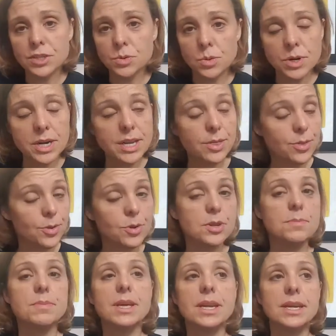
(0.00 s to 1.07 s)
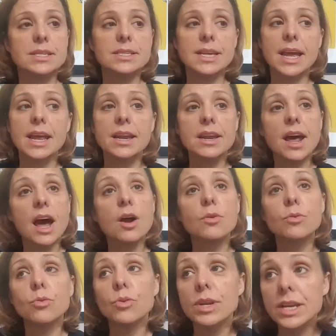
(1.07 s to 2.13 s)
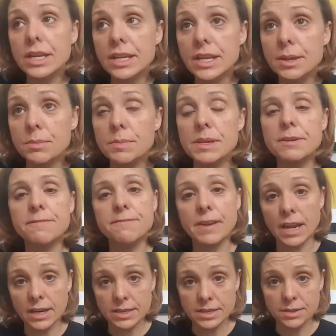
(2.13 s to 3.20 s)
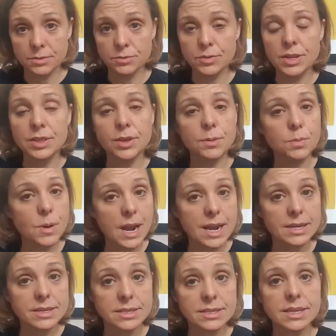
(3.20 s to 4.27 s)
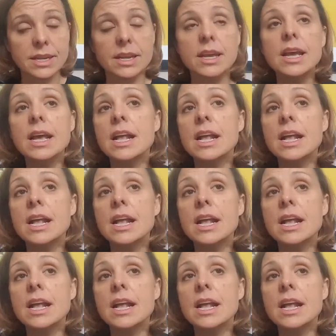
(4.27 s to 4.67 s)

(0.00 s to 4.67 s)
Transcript: 20, 30 minutes and not really be effective in their practicing.